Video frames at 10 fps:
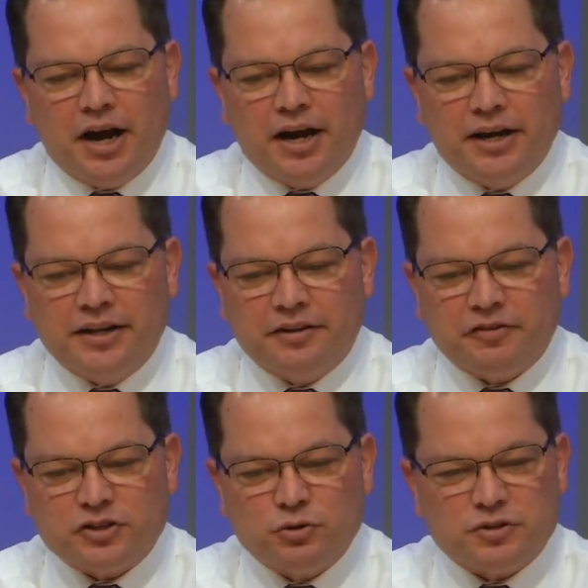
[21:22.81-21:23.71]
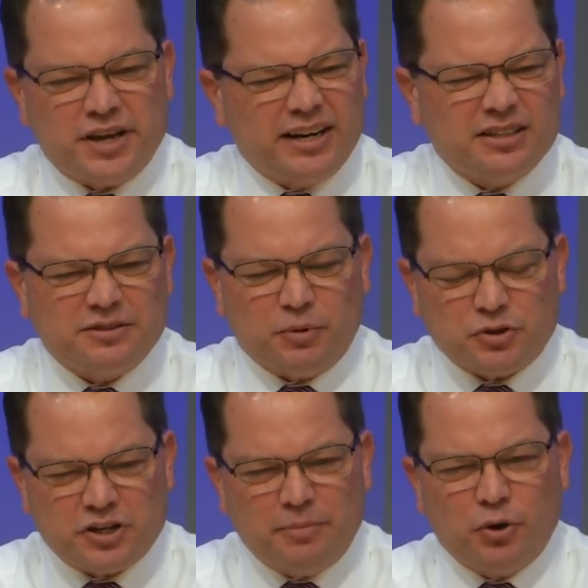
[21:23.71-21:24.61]
in different school settings, both
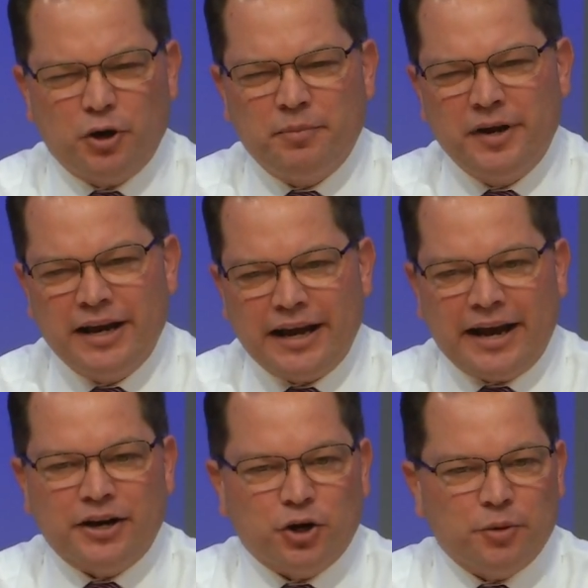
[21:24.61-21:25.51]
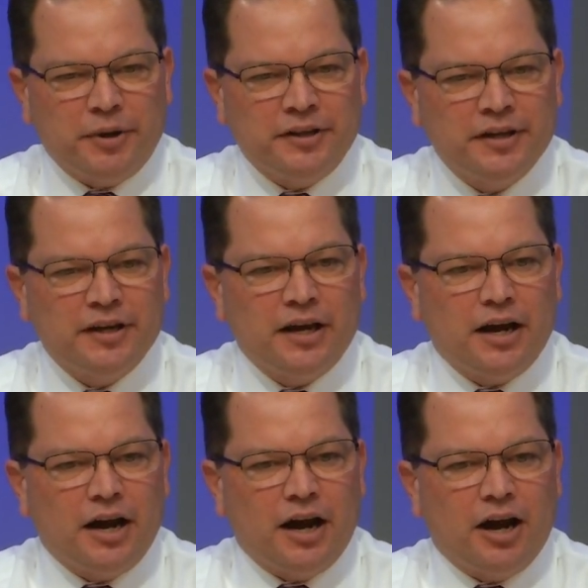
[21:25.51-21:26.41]
suburb and urban,
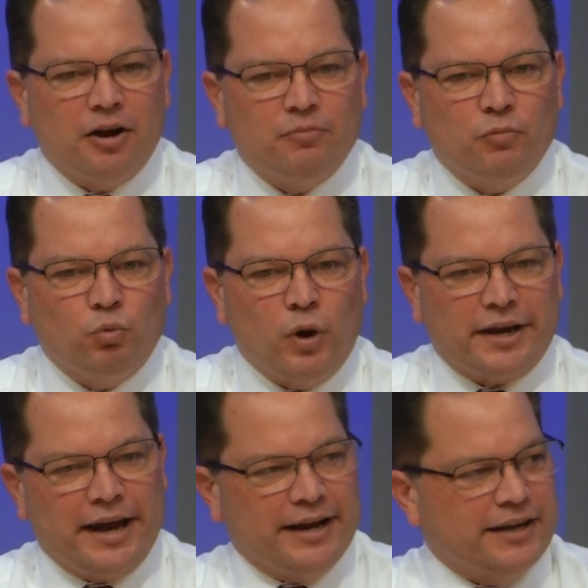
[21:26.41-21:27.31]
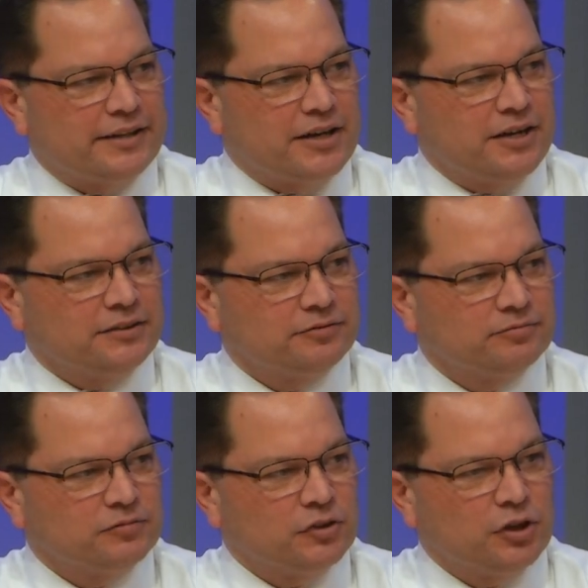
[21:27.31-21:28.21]
what can get done,
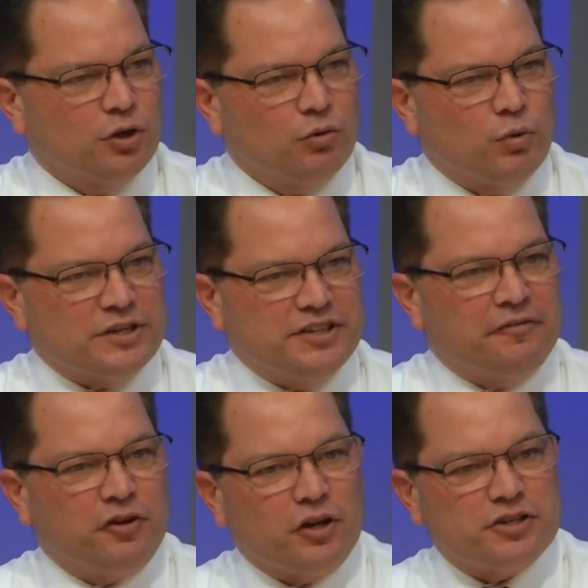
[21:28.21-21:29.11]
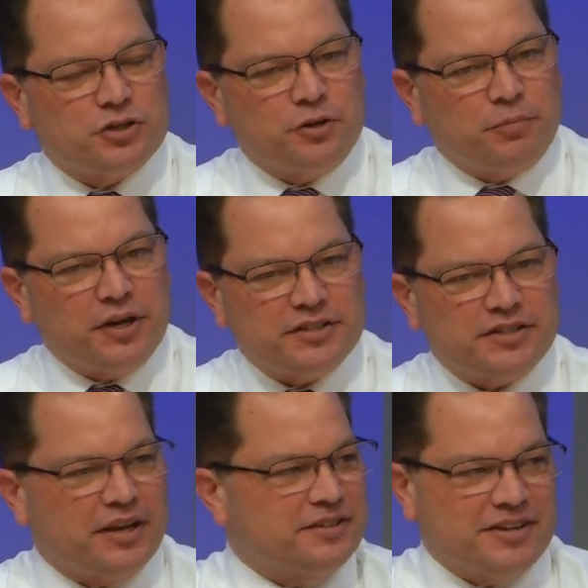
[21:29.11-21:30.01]
what's difficult at certain places
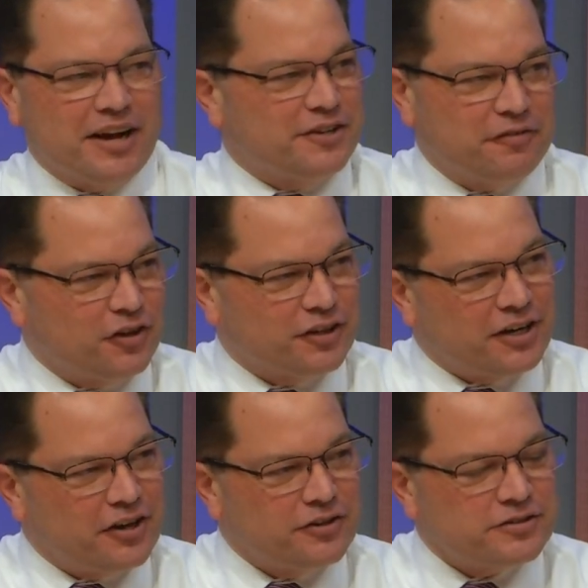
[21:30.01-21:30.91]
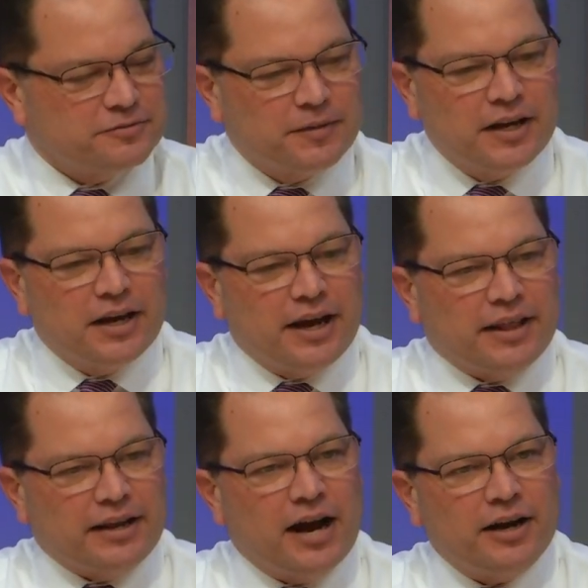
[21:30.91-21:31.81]
that it's not difficult at others, mm-hmm. and
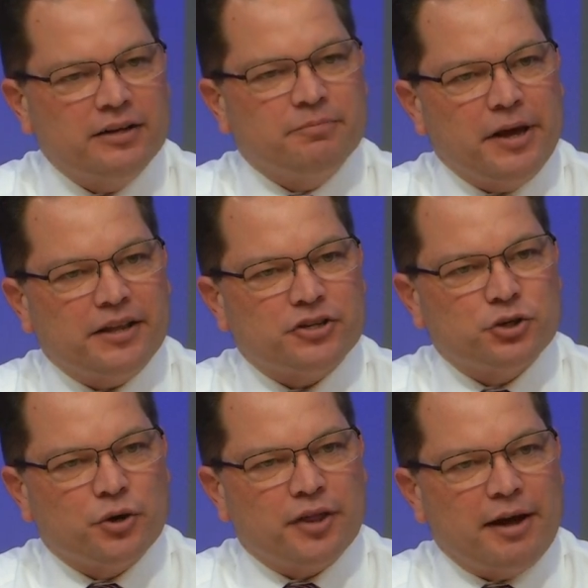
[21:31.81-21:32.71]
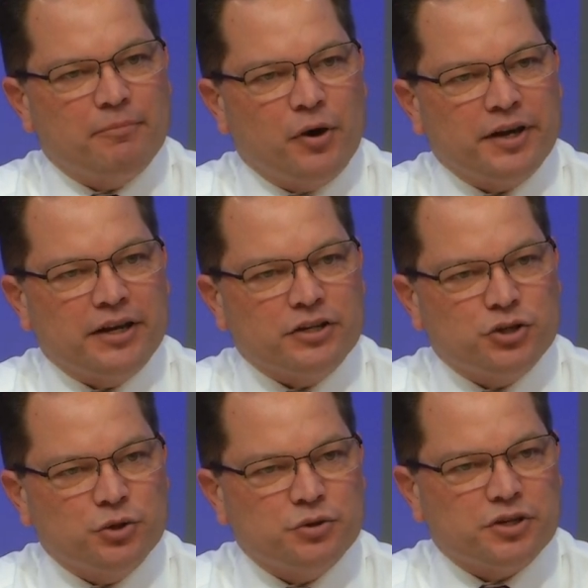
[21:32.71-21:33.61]
then how to make sure that money is
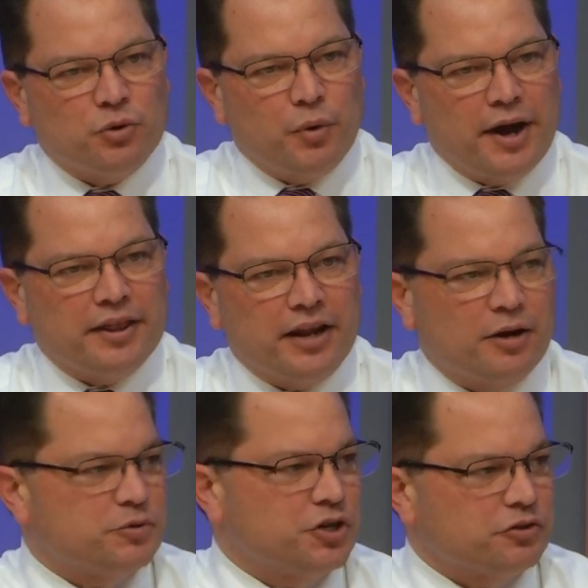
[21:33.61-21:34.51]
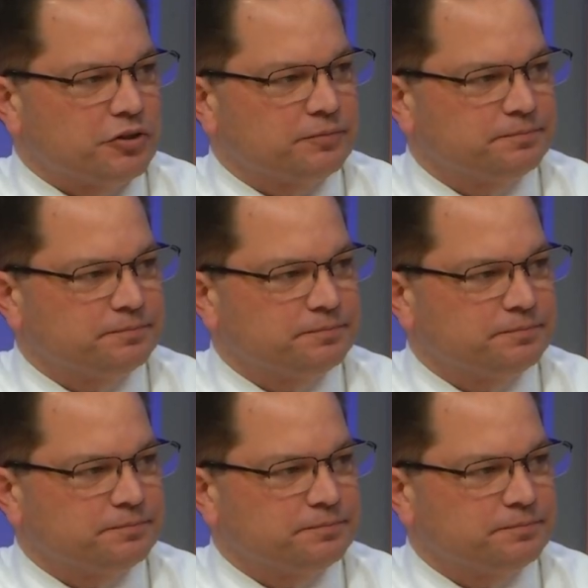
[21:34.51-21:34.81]
used in a way that helps children.